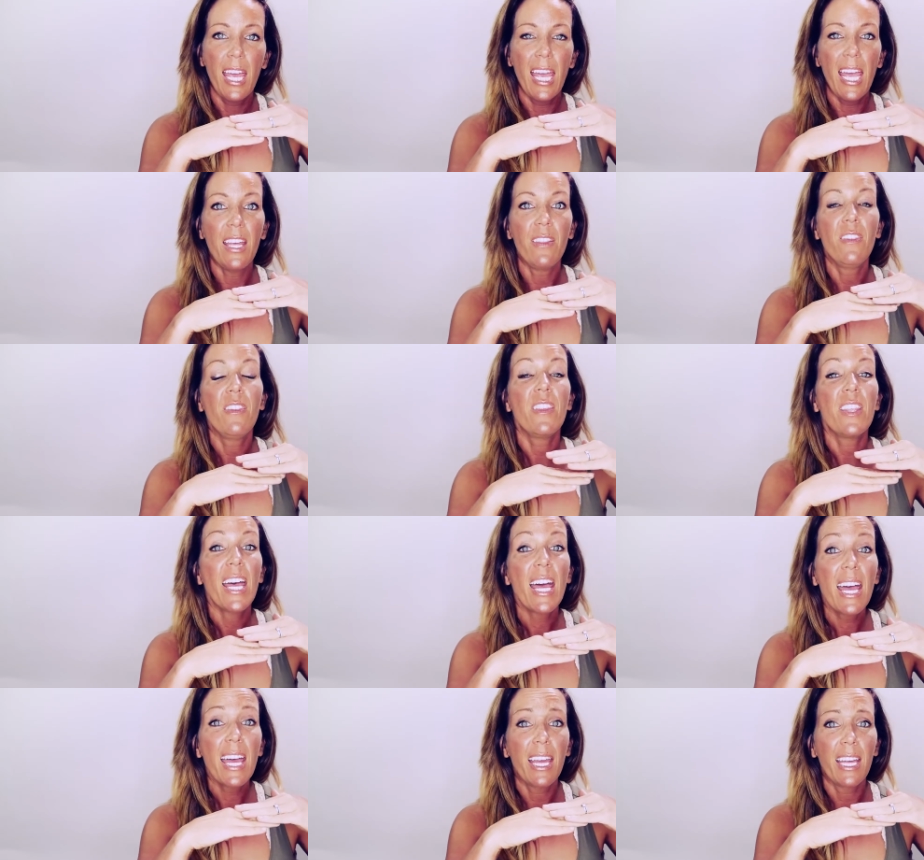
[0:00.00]
And
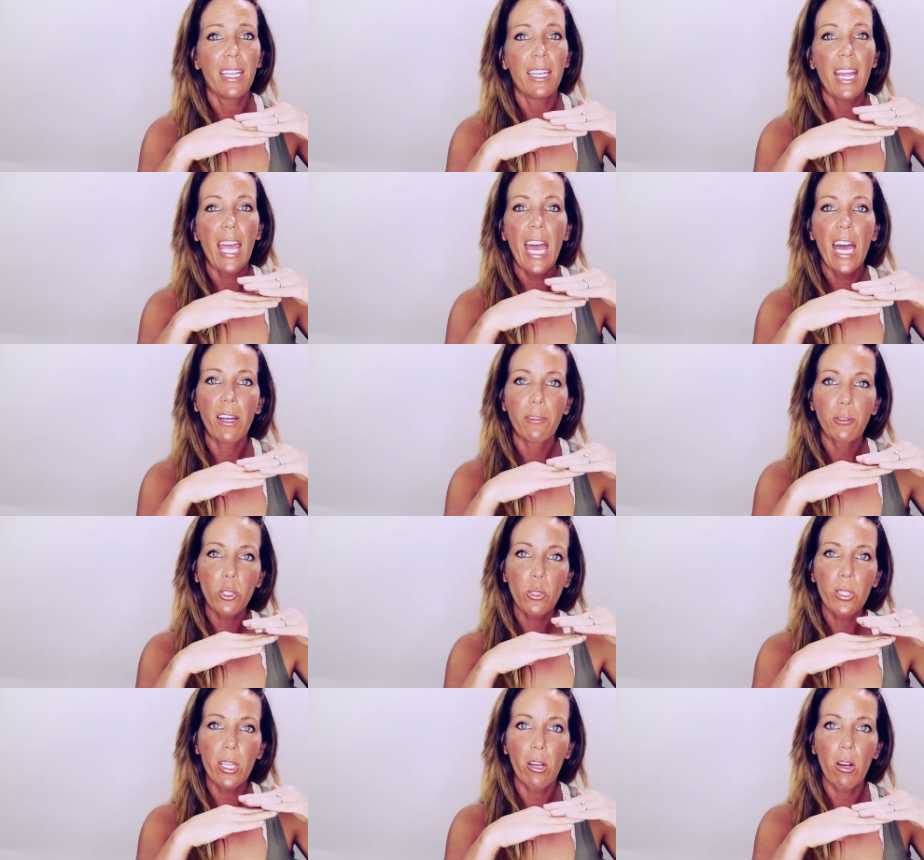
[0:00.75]
then
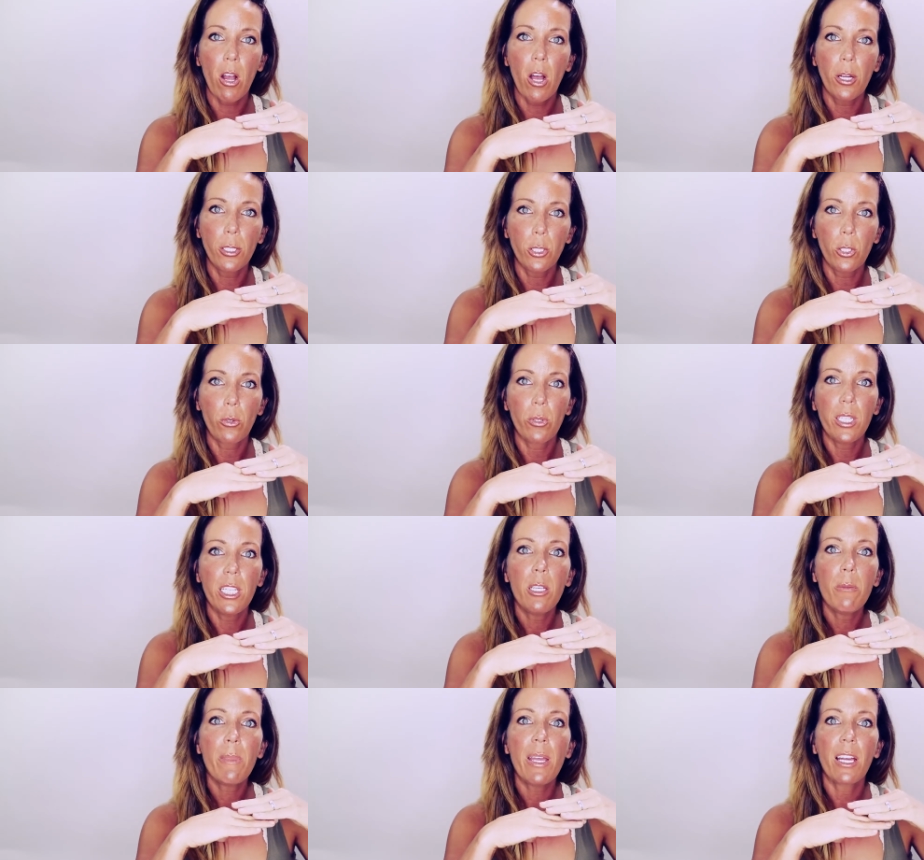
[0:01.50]
after they're on your
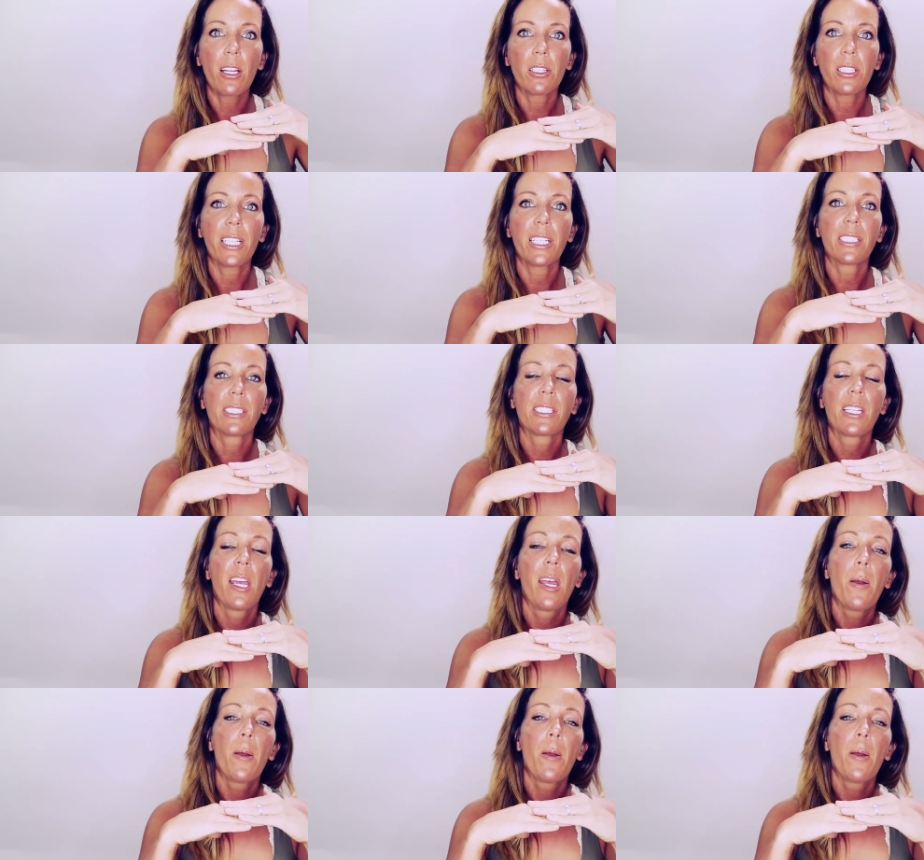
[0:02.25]
email list,